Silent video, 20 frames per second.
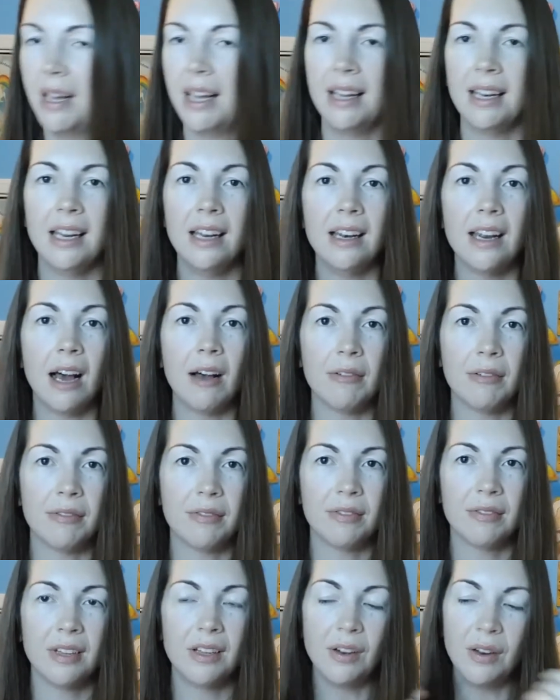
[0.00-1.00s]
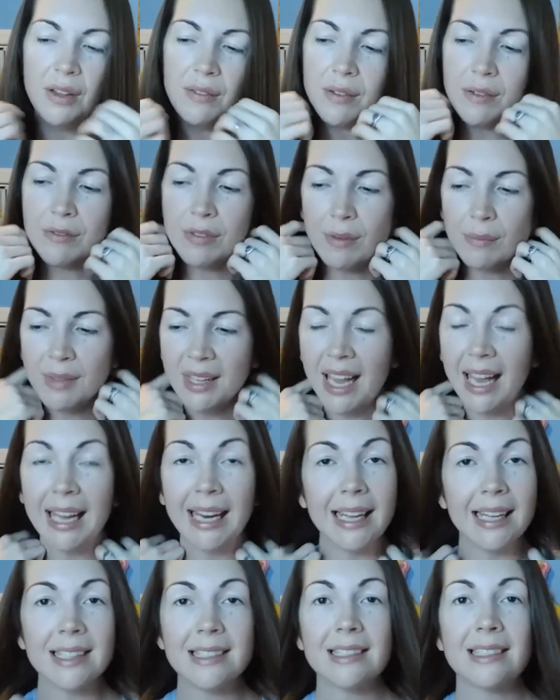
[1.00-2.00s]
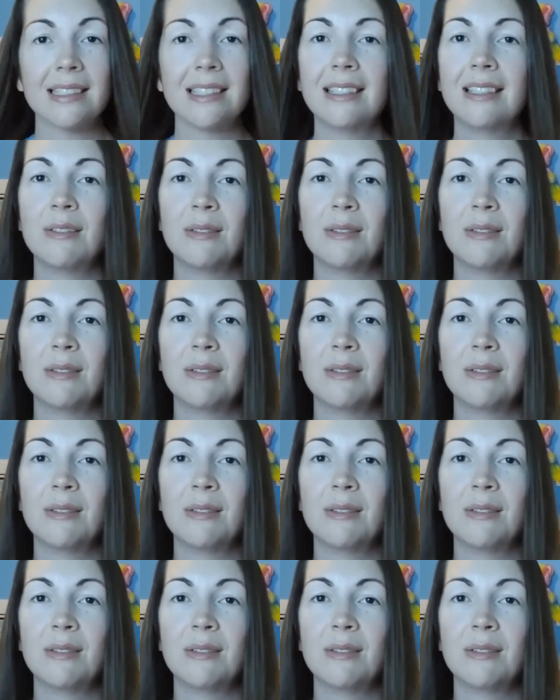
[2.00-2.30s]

been enough, you know, even from the 80s,